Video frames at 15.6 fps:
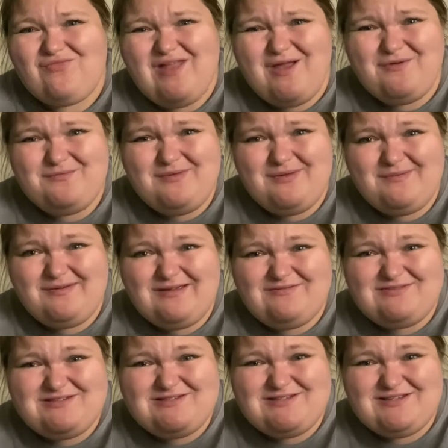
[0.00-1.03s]
I would maybe give
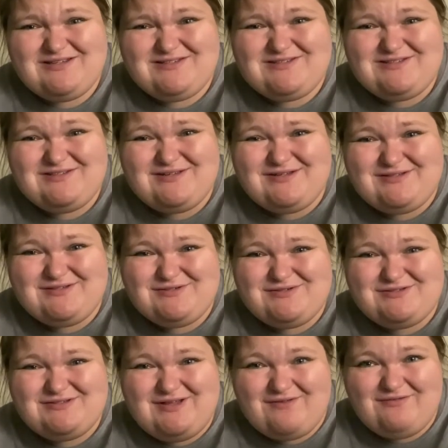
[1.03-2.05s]
this like a six or
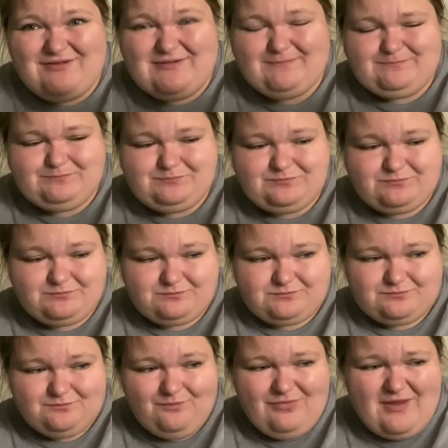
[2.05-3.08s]
seven,
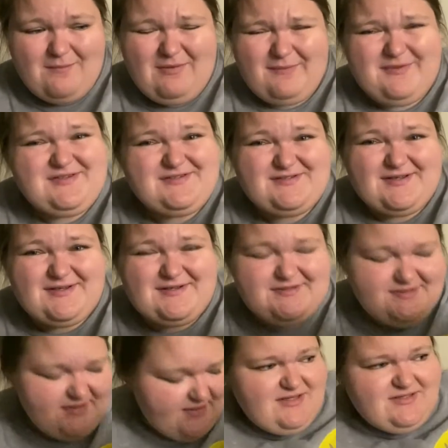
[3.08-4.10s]
maybe a six.
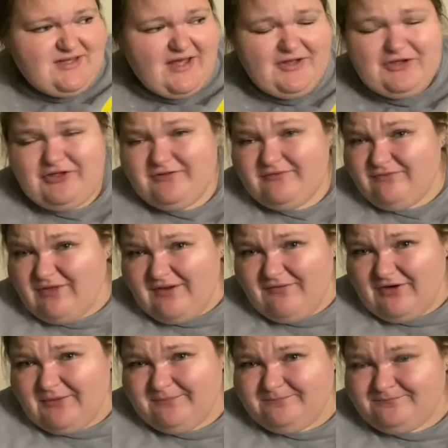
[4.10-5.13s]
It's got good
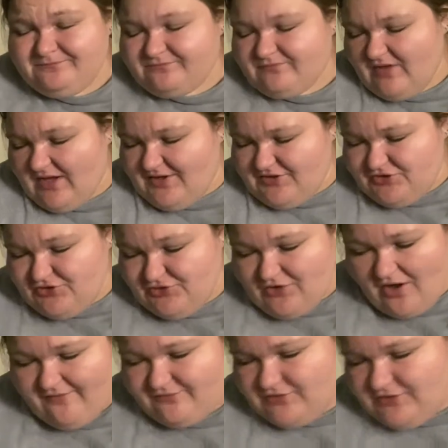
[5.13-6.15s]
flavor and it's
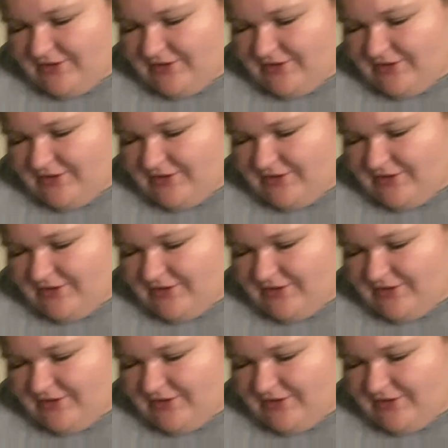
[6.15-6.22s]
soft,